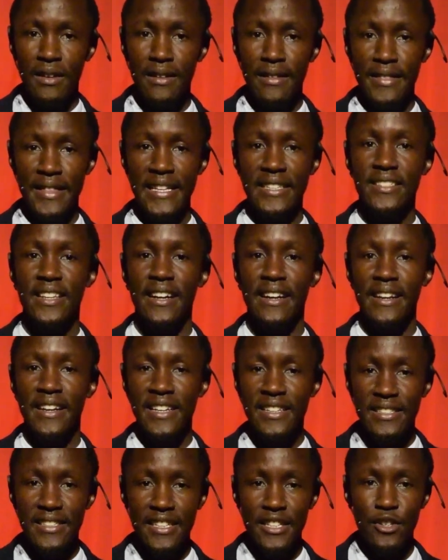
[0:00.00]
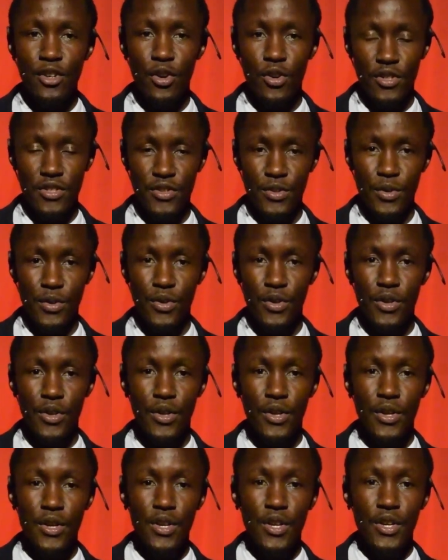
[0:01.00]
there's a great need also
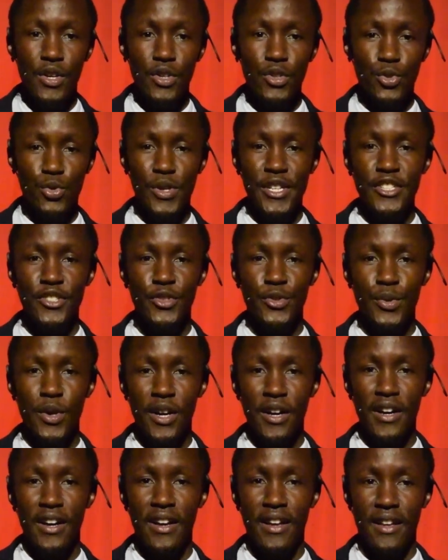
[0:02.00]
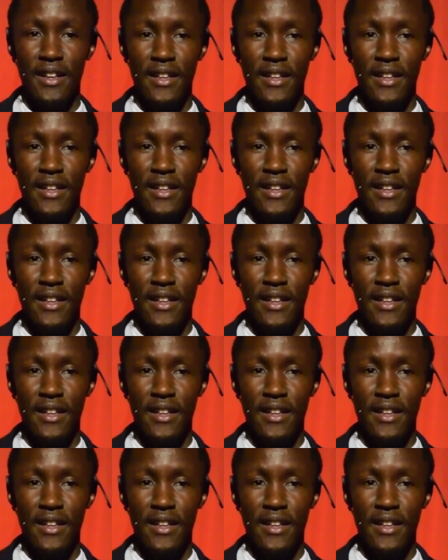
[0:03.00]
to ensure